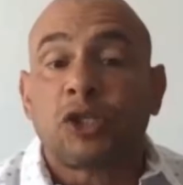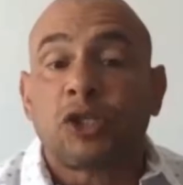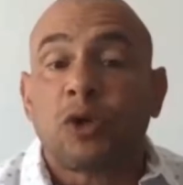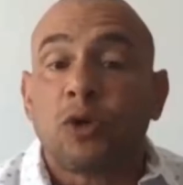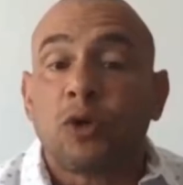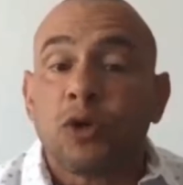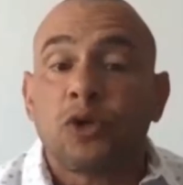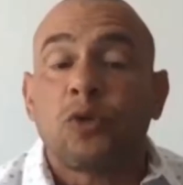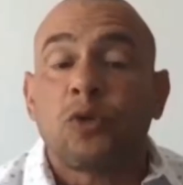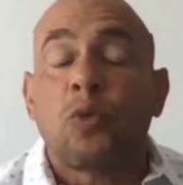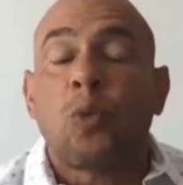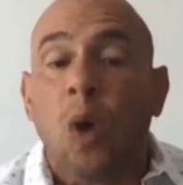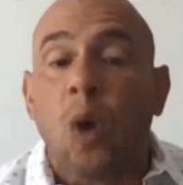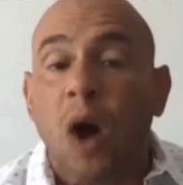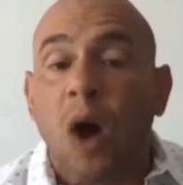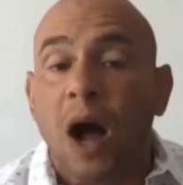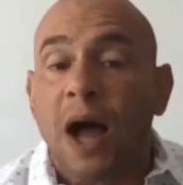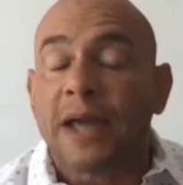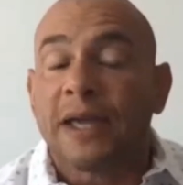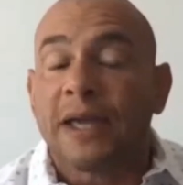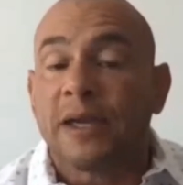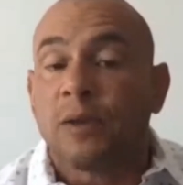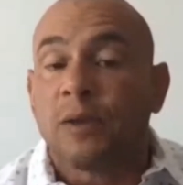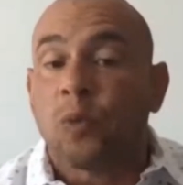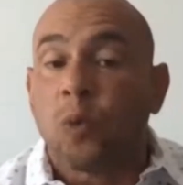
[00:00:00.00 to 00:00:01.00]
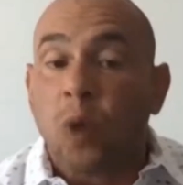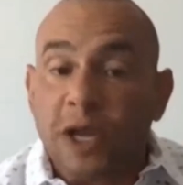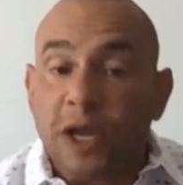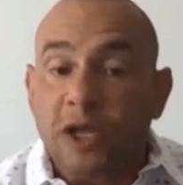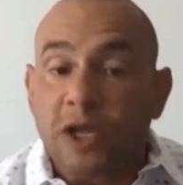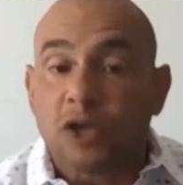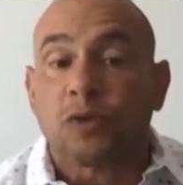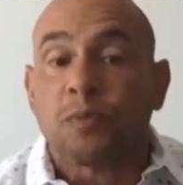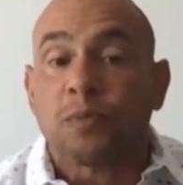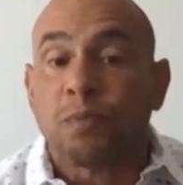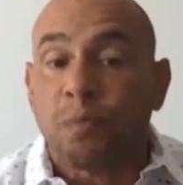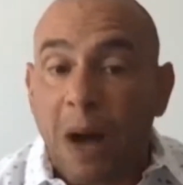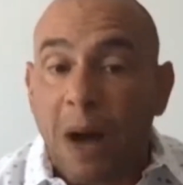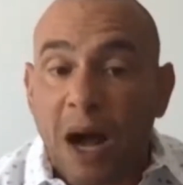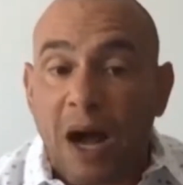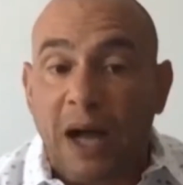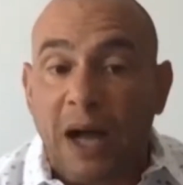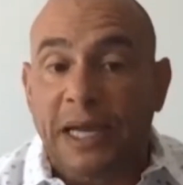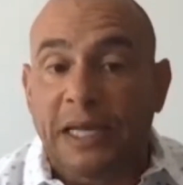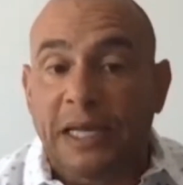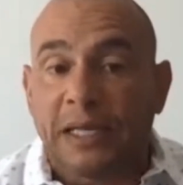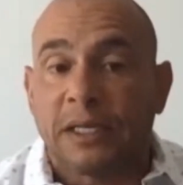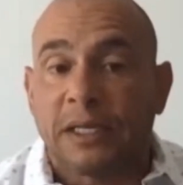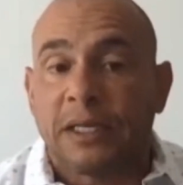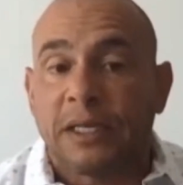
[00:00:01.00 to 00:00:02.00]
you why and what you're
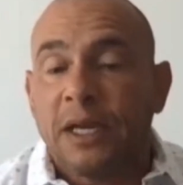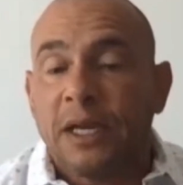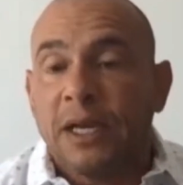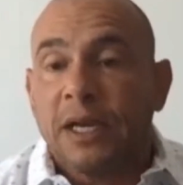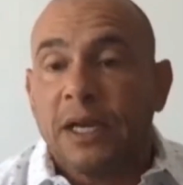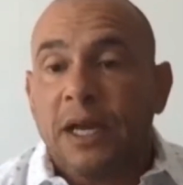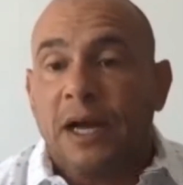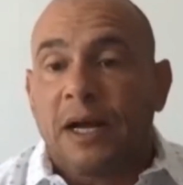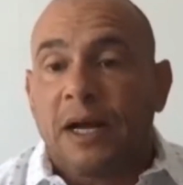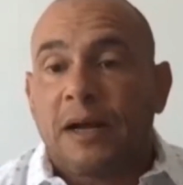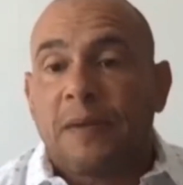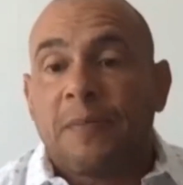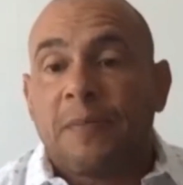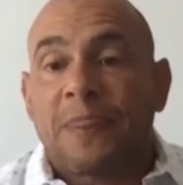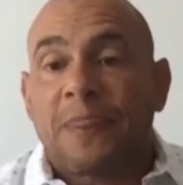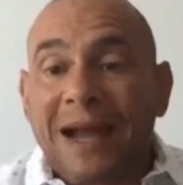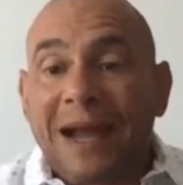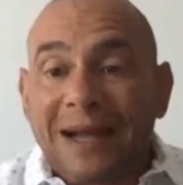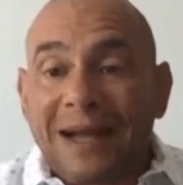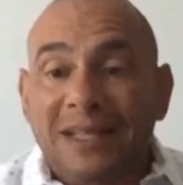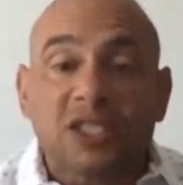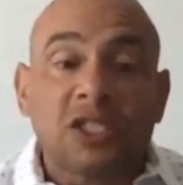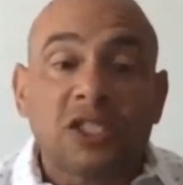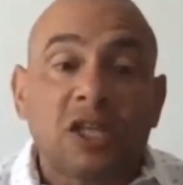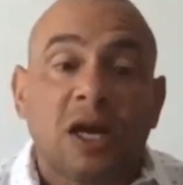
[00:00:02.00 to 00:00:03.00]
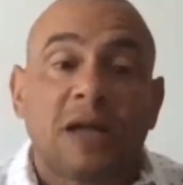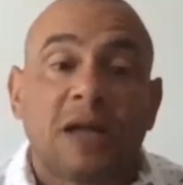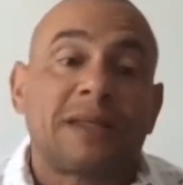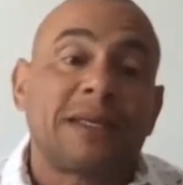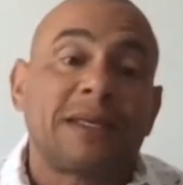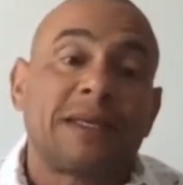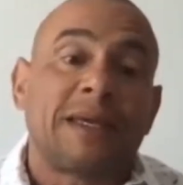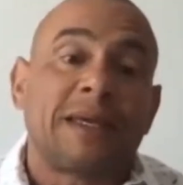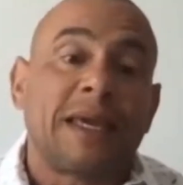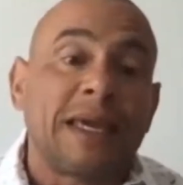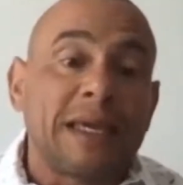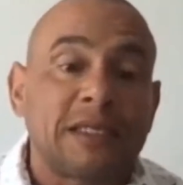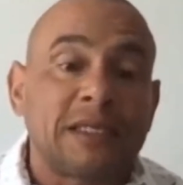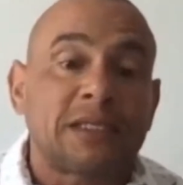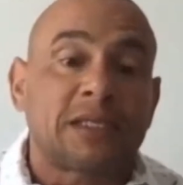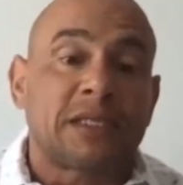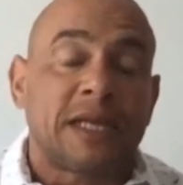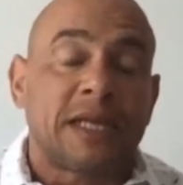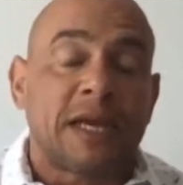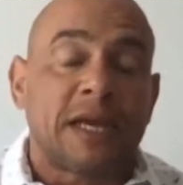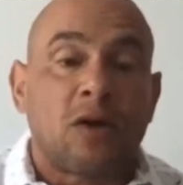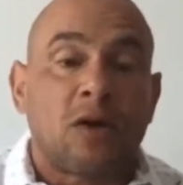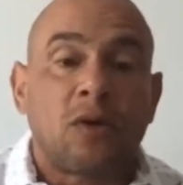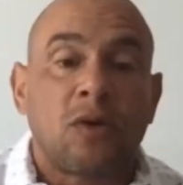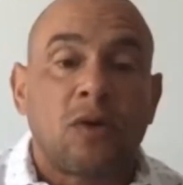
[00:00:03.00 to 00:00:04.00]
buying. That's not the case
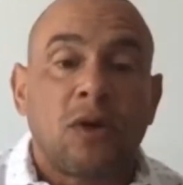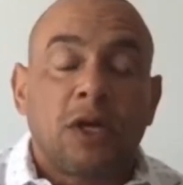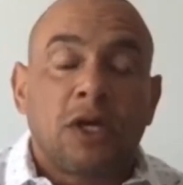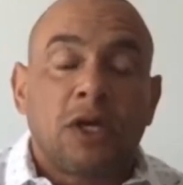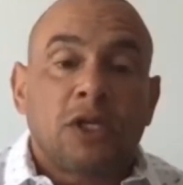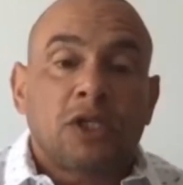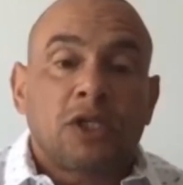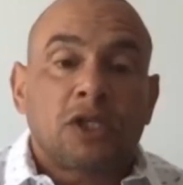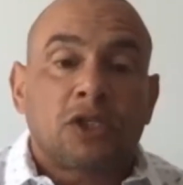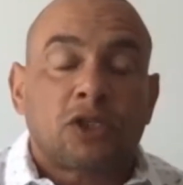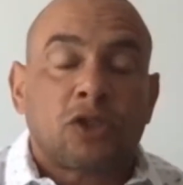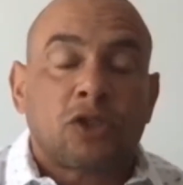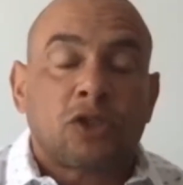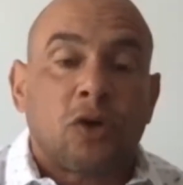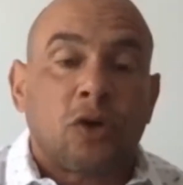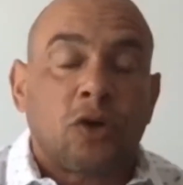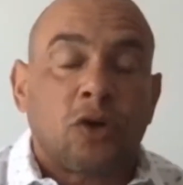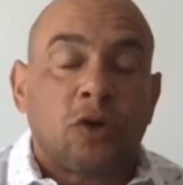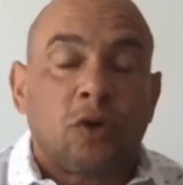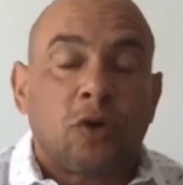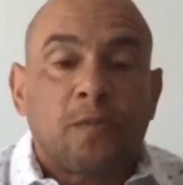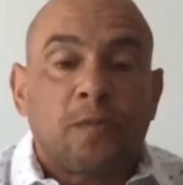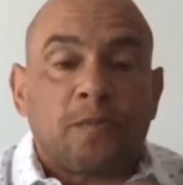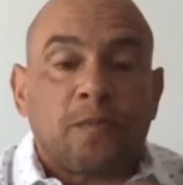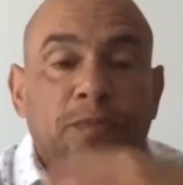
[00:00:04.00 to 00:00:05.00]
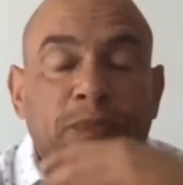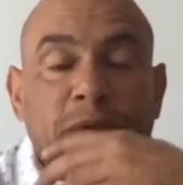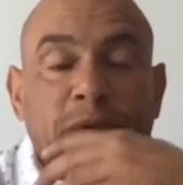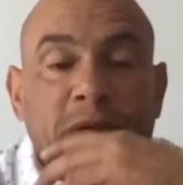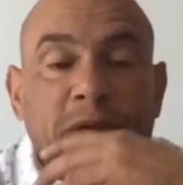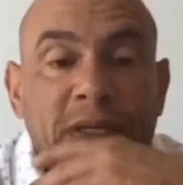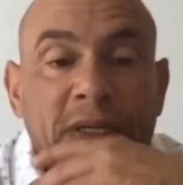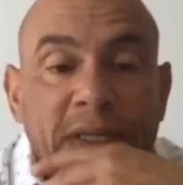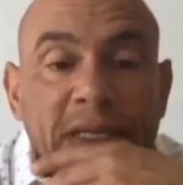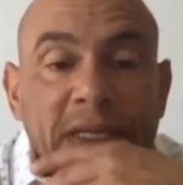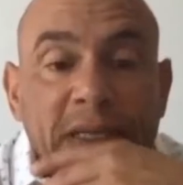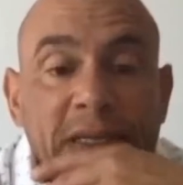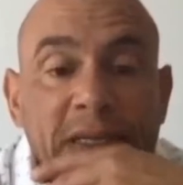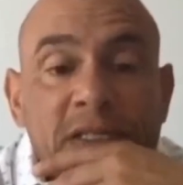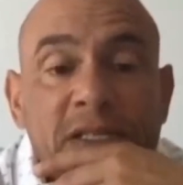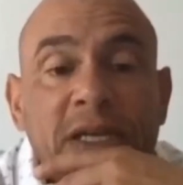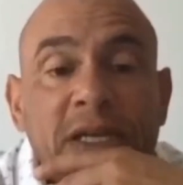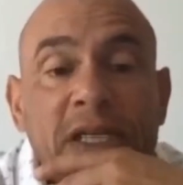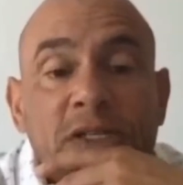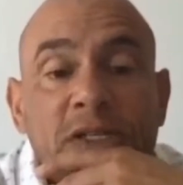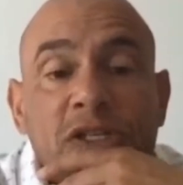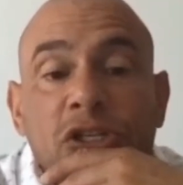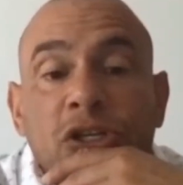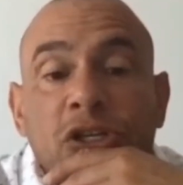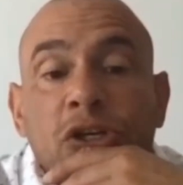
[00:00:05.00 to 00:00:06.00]
now. So the
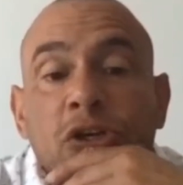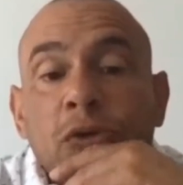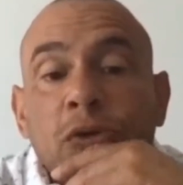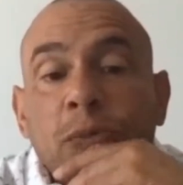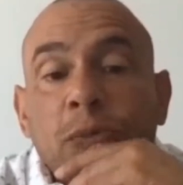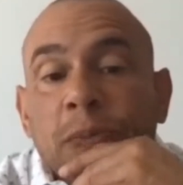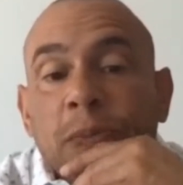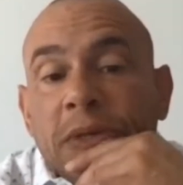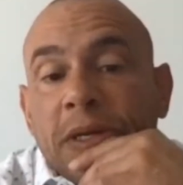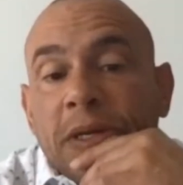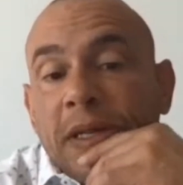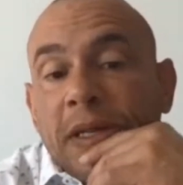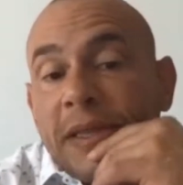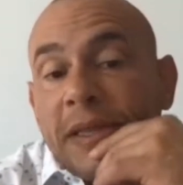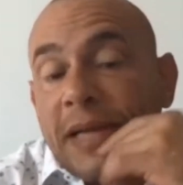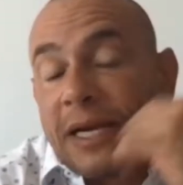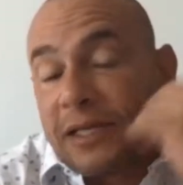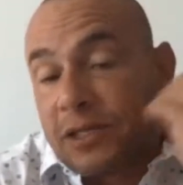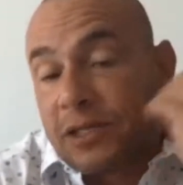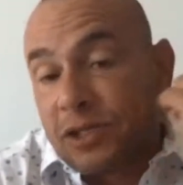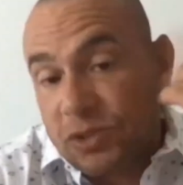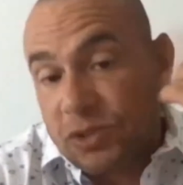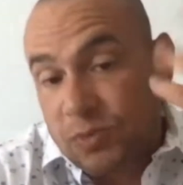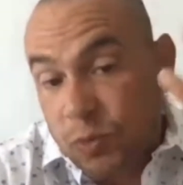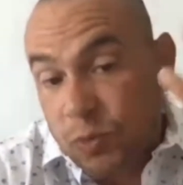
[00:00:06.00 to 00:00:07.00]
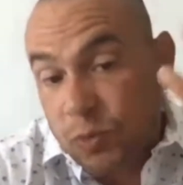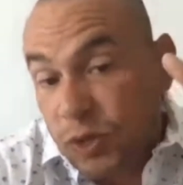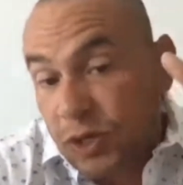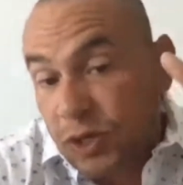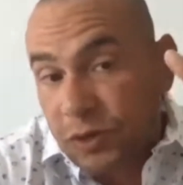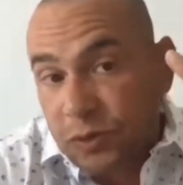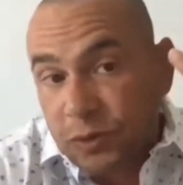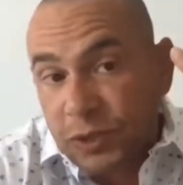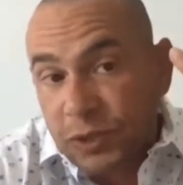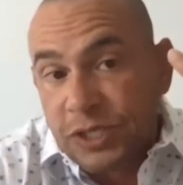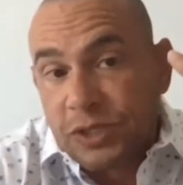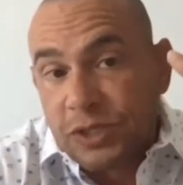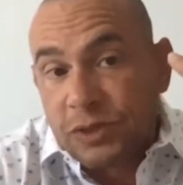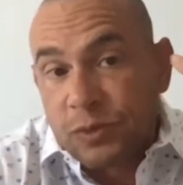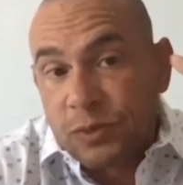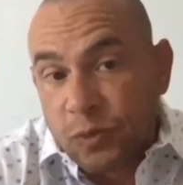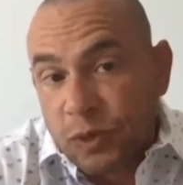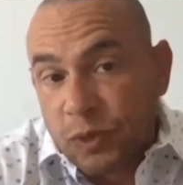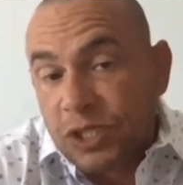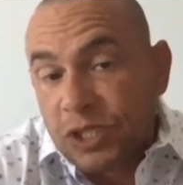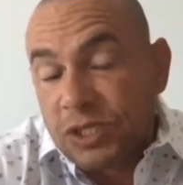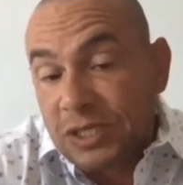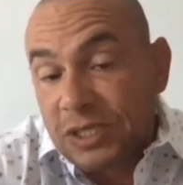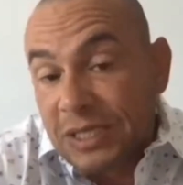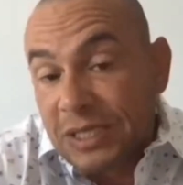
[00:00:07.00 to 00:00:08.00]
inside scoop, and that's one of the reasons
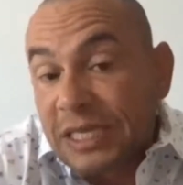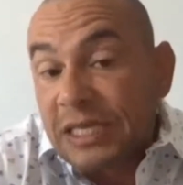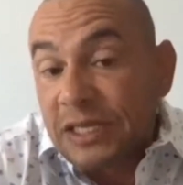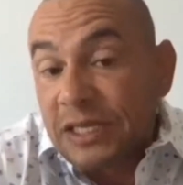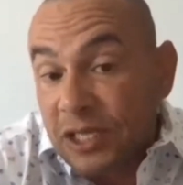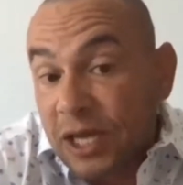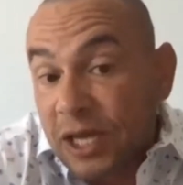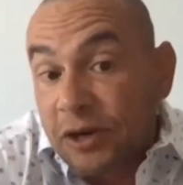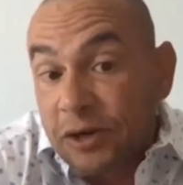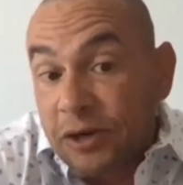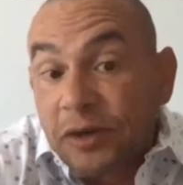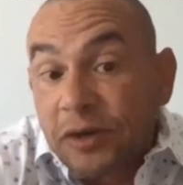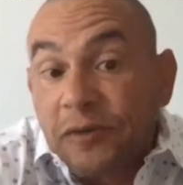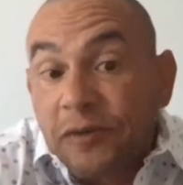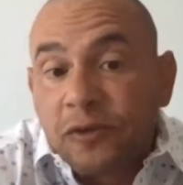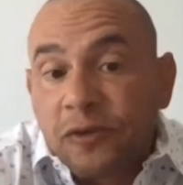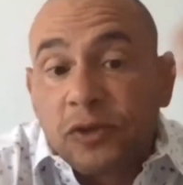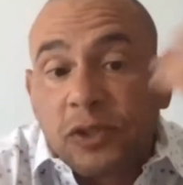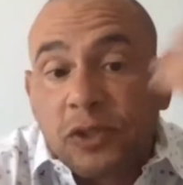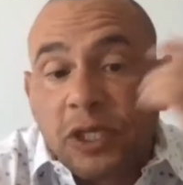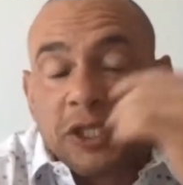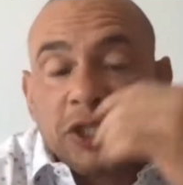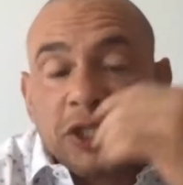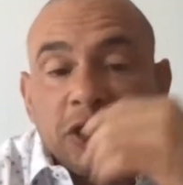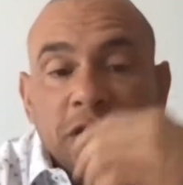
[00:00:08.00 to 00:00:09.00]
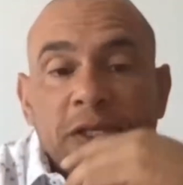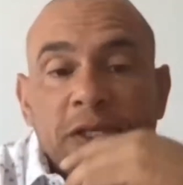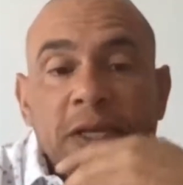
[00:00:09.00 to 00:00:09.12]
this is the insider info session,